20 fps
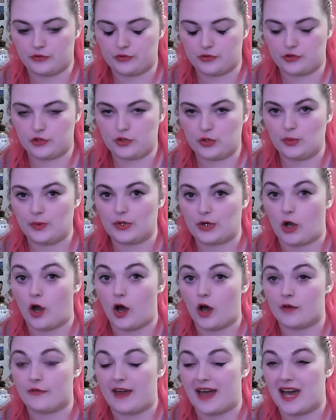2.5
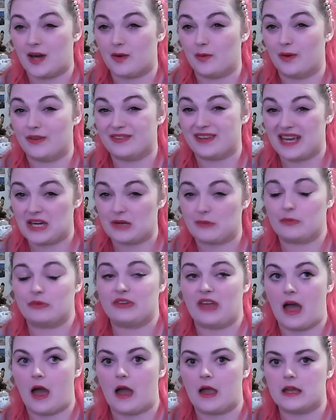hours
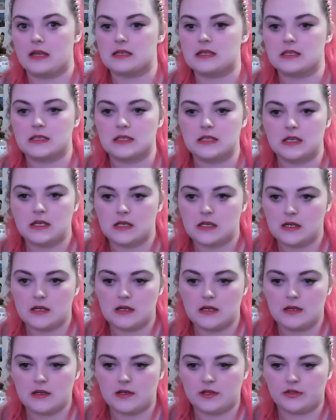outside.
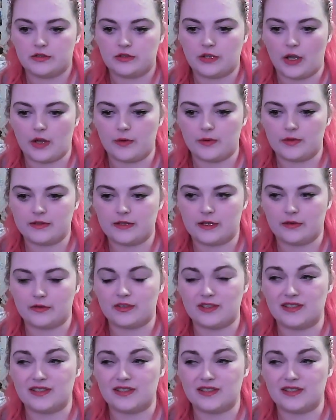So that was